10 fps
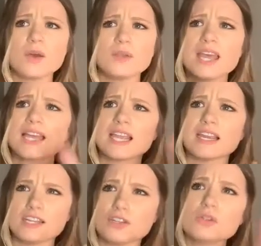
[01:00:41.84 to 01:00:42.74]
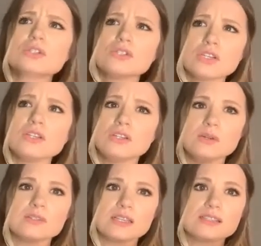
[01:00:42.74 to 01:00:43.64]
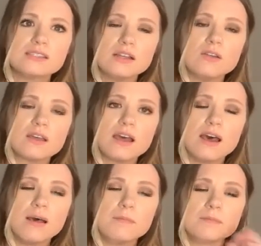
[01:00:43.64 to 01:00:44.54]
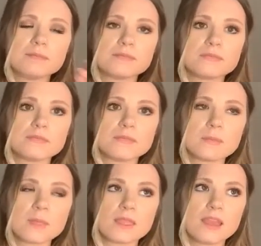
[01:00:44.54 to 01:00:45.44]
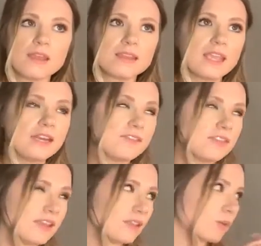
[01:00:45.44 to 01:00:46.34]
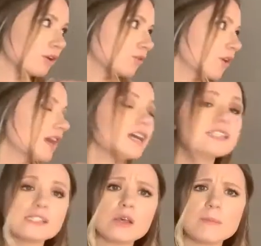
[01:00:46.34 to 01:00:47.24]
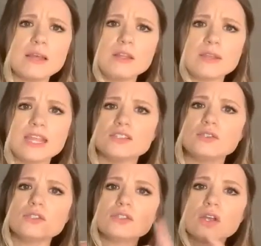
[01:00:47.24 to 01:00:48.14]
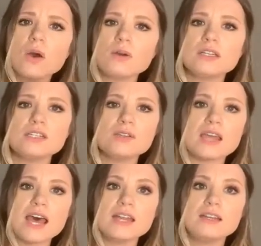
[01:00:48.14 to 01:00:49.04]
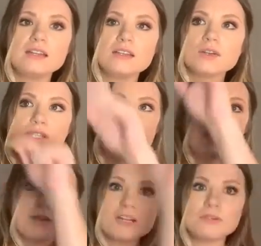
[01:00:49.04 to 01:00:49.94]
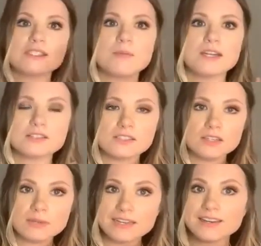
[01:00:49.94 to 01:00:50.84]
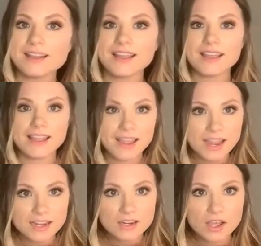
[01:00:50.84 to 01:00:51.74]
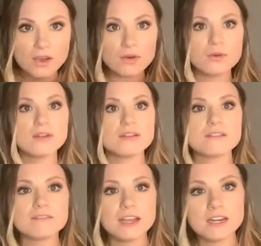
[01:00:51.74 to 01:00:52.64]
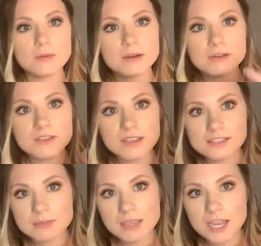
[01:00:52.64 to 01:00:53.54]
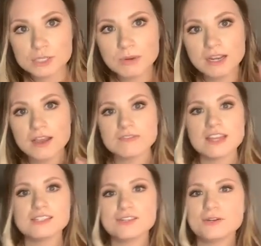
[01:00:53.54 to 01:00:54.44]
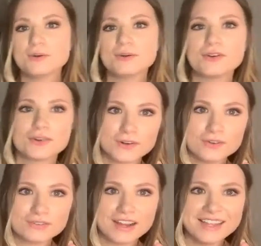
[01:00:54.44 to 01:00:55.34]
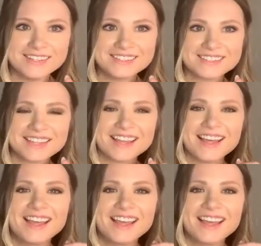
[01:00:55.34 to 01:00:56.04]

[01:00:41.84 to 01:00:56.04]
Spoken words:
going, oh yeah, Katie, you should use a silk, can't even think of the word for it, a silk pillowcase. You should totally do that. Go spend your money with someone else to do it. Heck no. Find a way where you can get some cash money off that too, girlfriend.